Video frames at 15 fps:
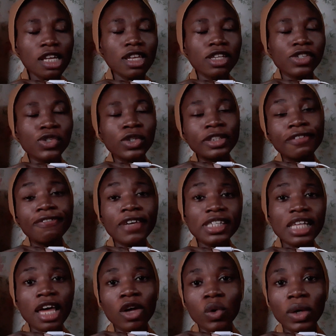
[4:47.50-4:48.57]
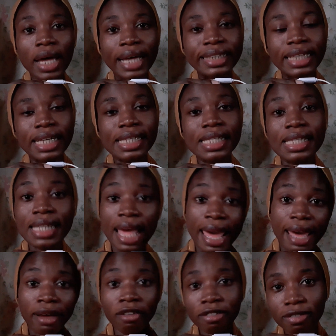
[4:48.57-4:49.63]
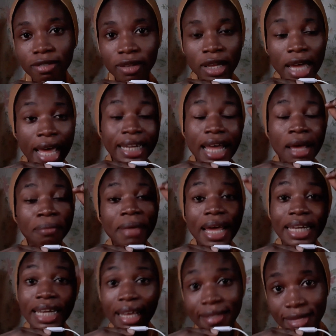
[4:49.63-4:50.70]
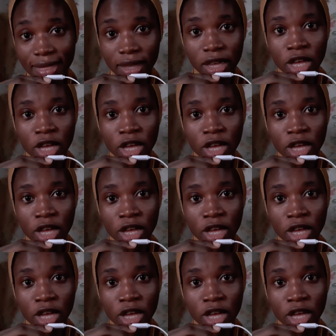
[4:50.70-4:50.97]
so the first hair goal guidelines is hair health, hair length.